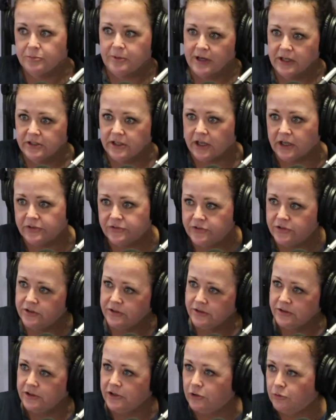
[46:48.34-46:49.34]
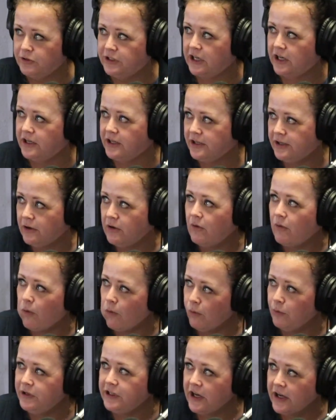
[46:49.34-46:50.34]
a podcast.
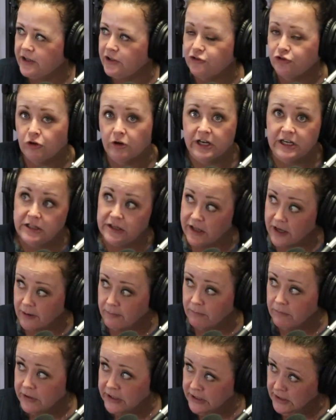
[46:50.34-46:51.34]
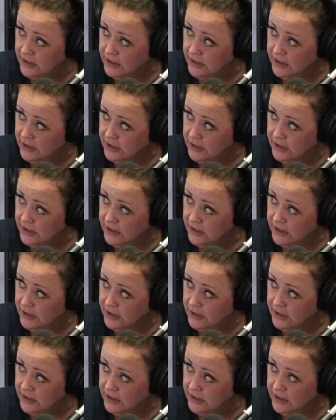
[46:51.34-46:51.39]
We gotta train them